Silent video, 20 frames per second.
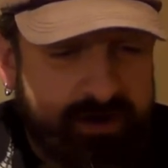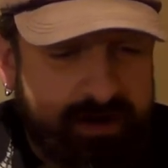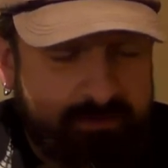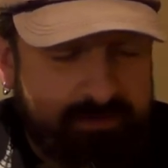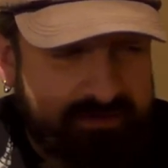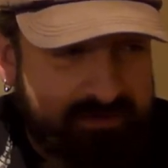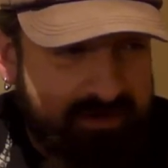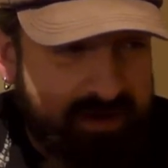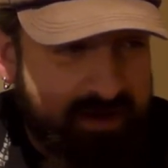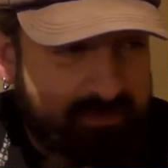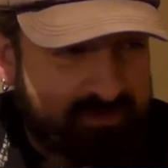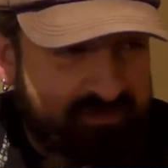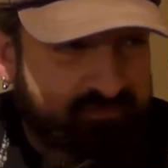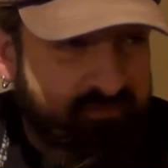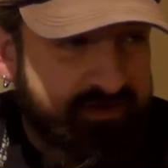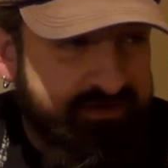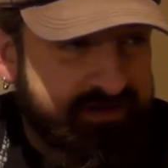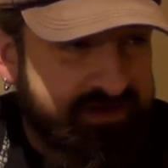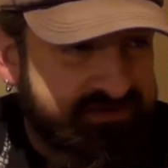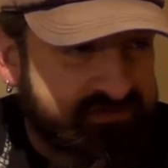I would
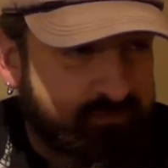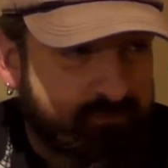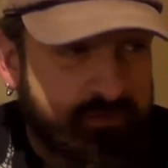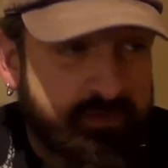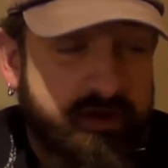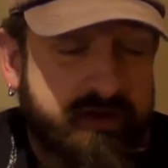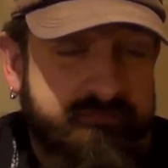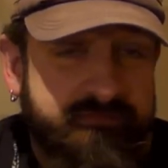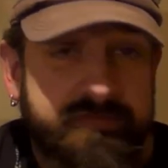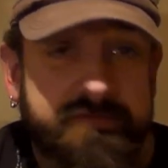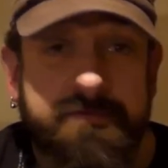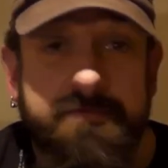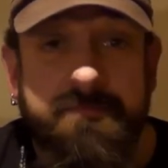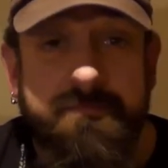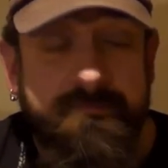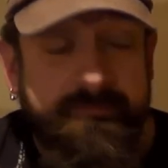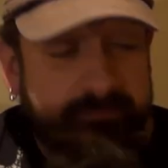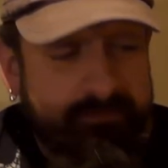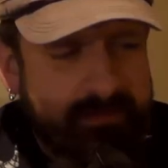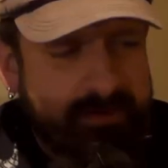drink this over a lot of other
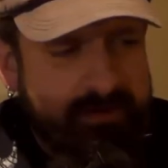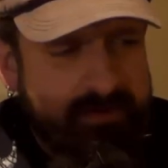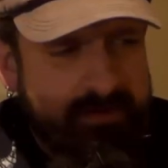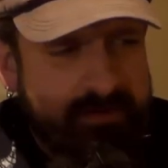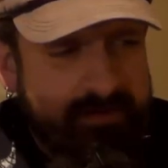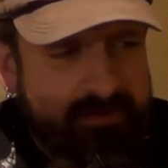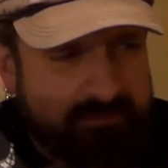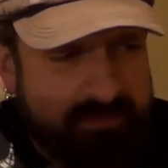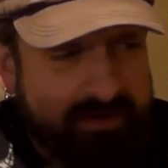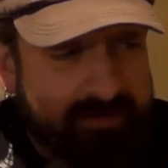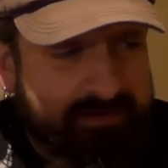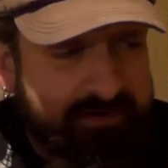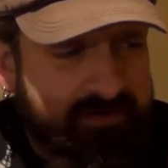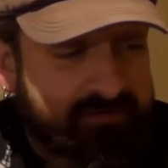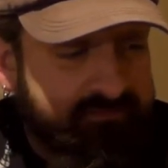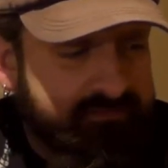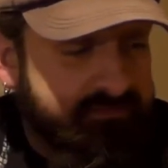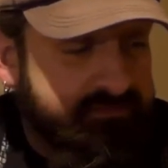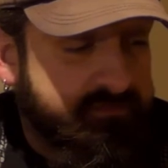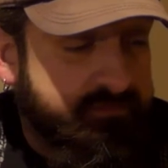pale
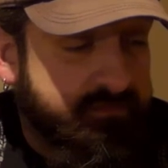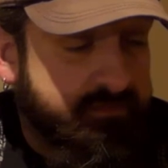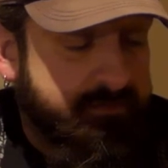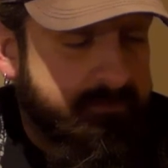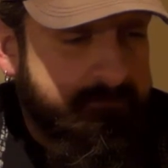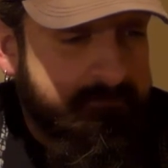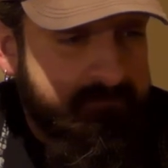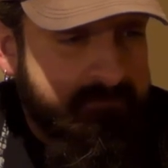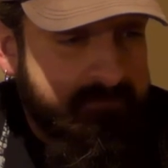ales for sure.